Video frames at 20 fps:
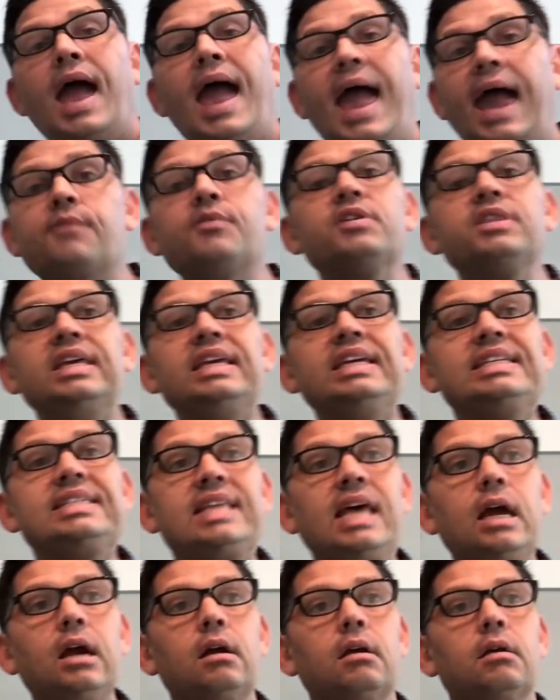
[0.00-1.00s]
everything's
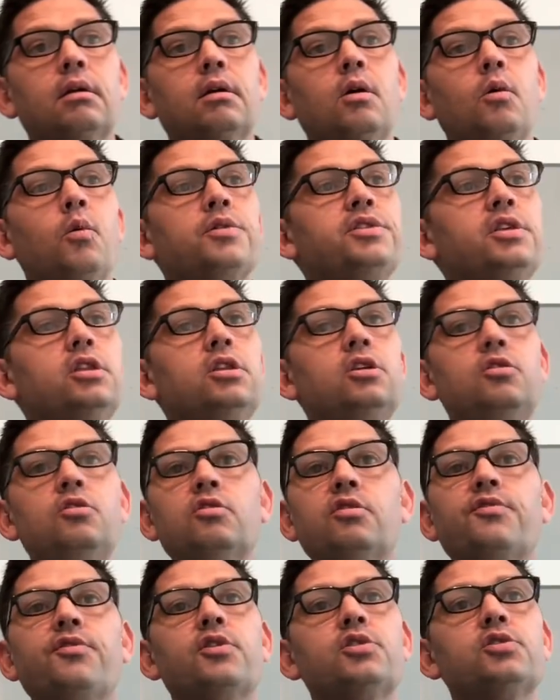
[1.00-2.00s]
there. Within the
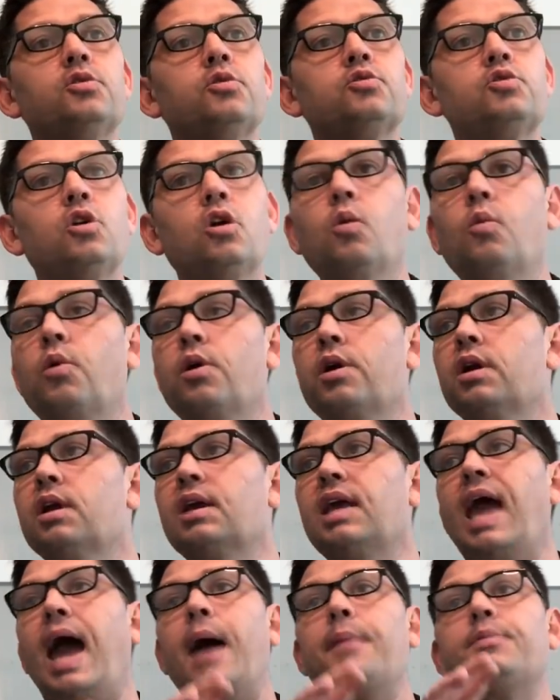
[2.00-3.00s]
Universal Journal, we're going
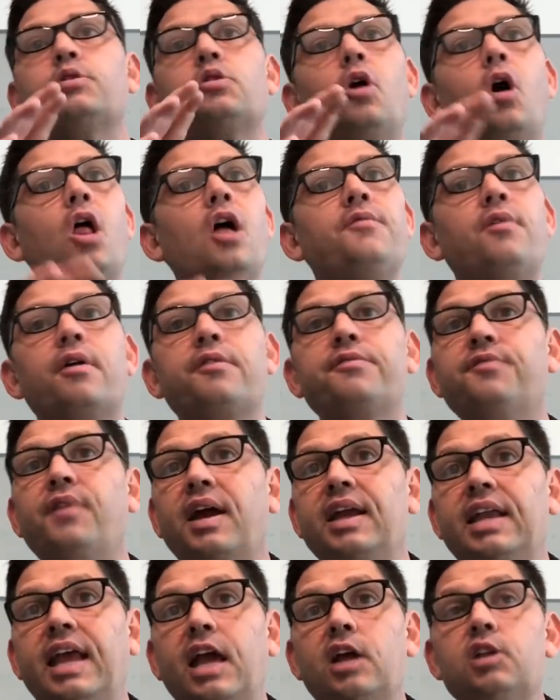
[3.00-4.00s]
to capture all of our
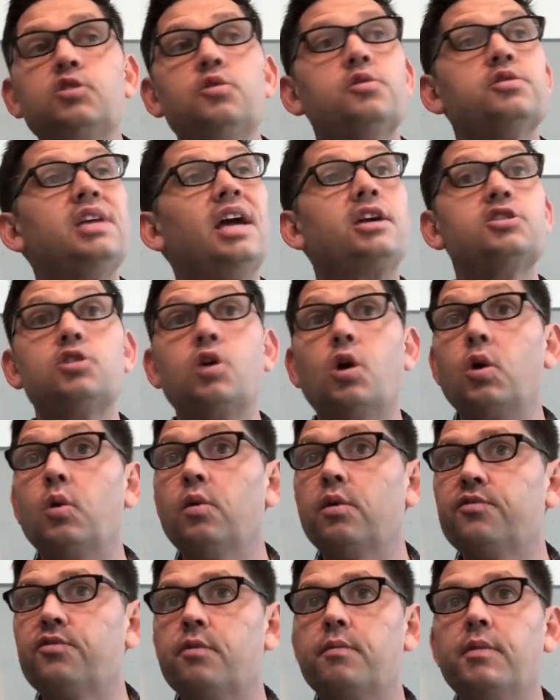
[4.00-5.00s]
financials,
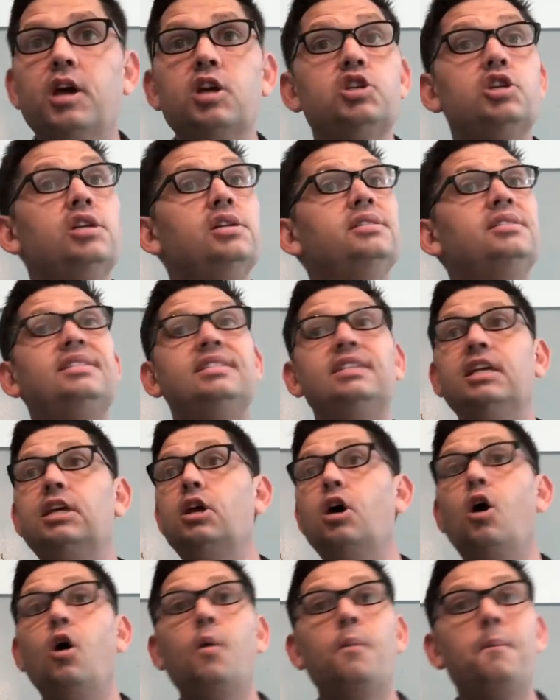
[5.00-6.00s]
external information,
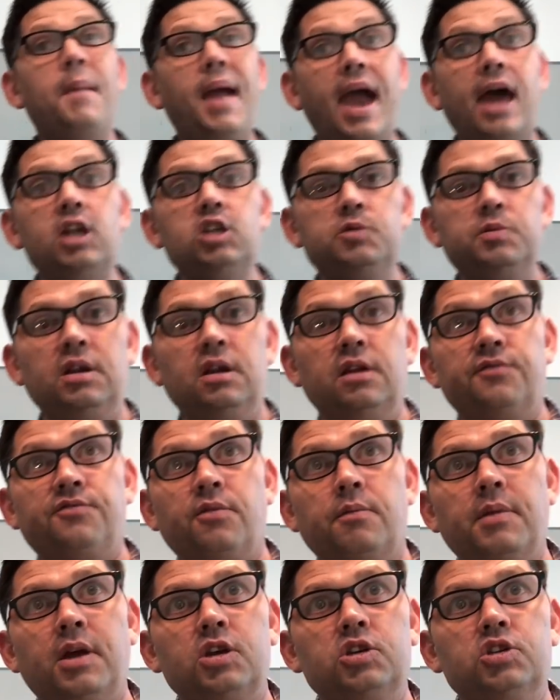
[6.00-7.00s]
CO management
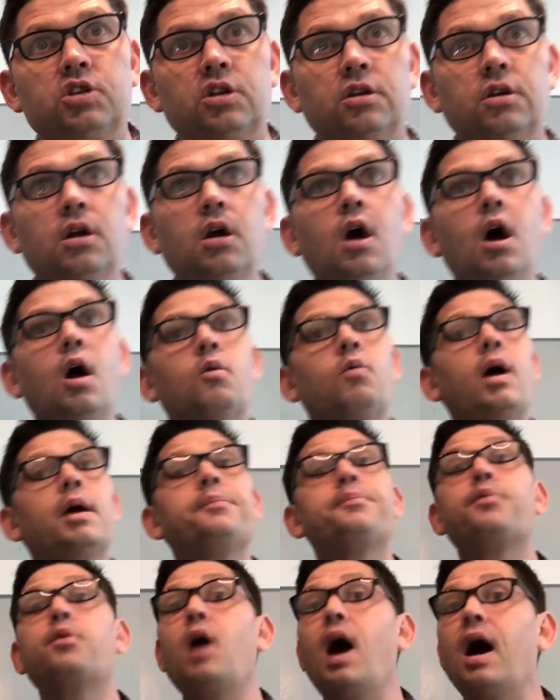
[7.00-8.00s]
information,
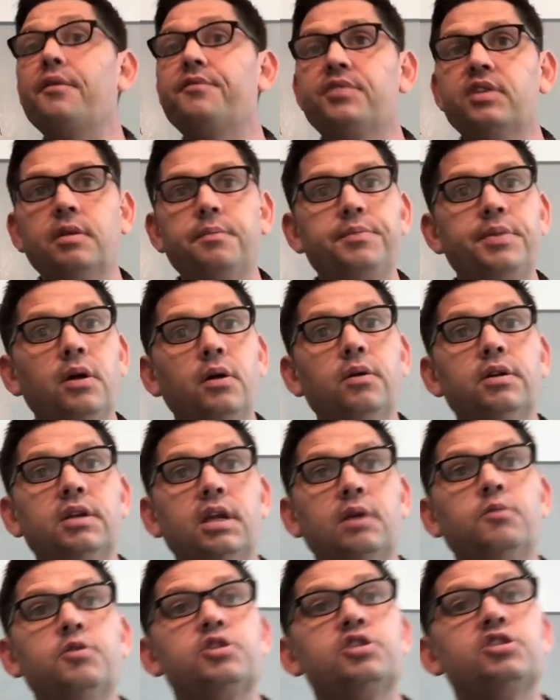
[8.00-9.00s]
right?
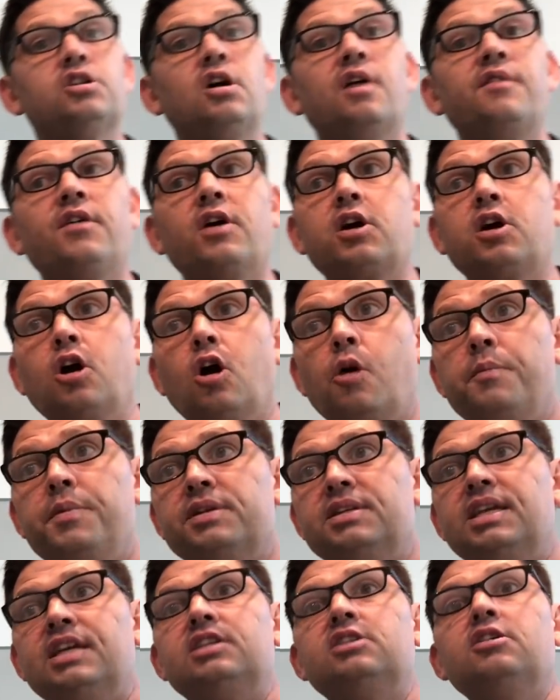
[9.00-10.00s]
Profitability, which is all of our COPA
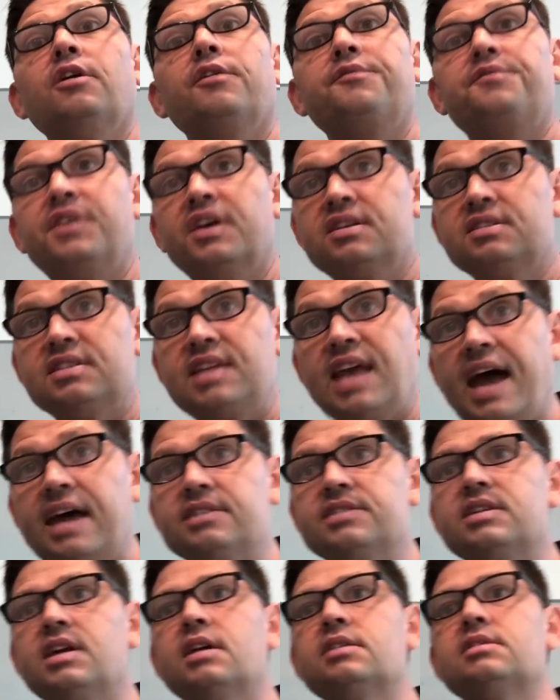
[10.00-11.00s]
detail, fixed
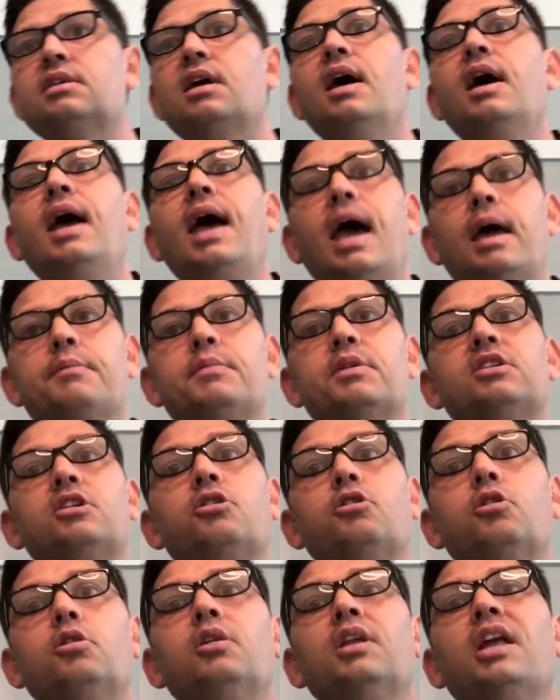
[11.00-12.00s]
assets, and
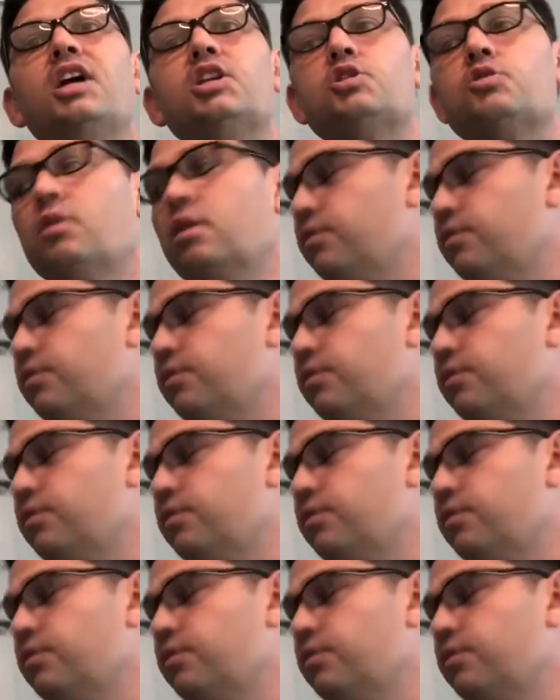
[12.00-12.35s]
material ledger